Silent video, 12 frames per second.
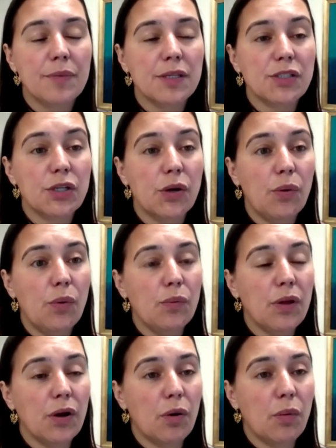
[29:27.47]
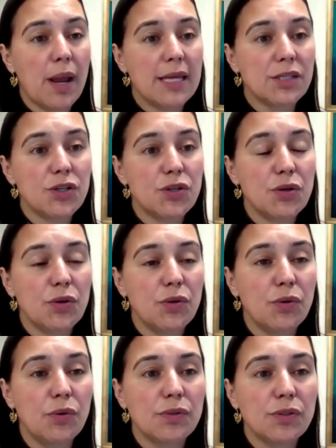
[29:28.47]
So there are ways
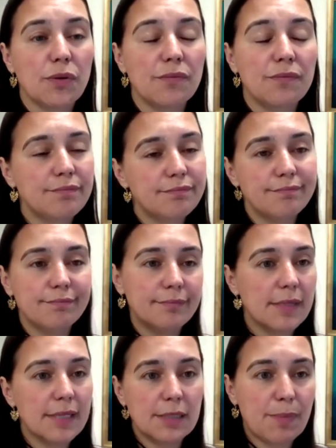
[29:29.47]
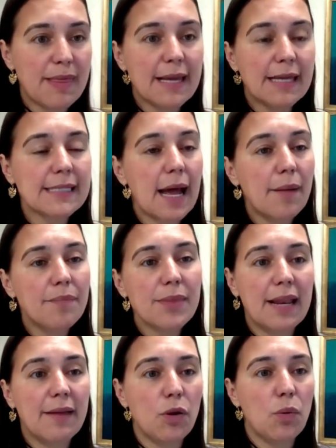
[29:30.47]
to sort of speed things up,
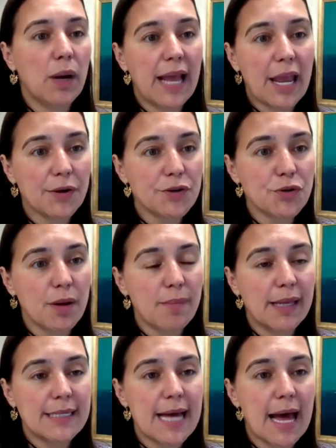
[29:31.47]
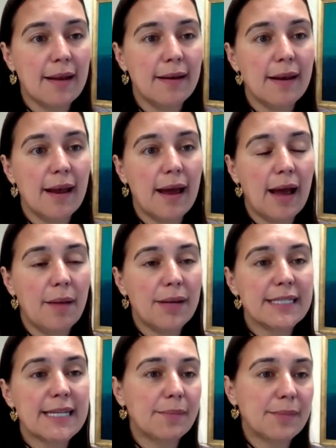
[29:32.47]
and if you want to get your treatment done in
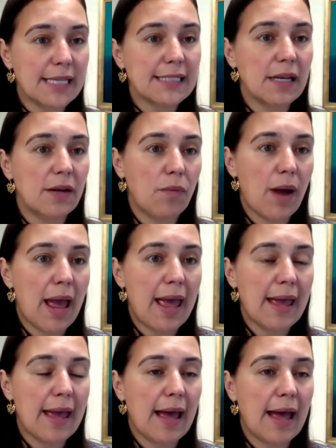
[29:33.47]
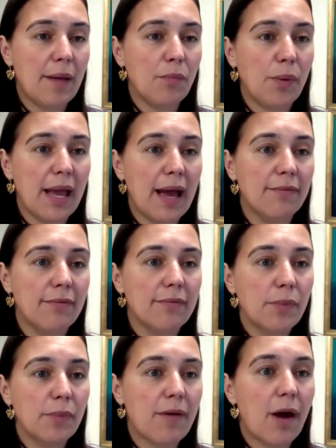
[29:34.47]
a time-sensitive way, we have
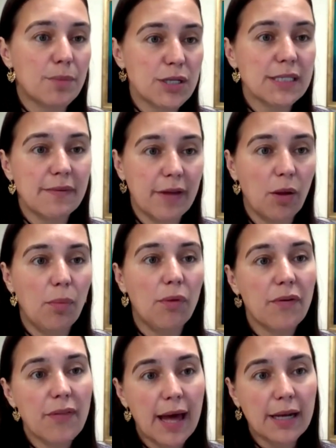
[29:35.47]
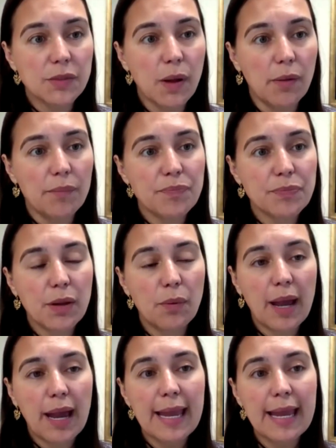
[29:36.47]
options available for that as well.
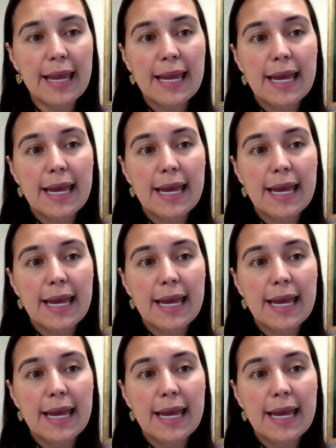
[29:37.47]
Okay,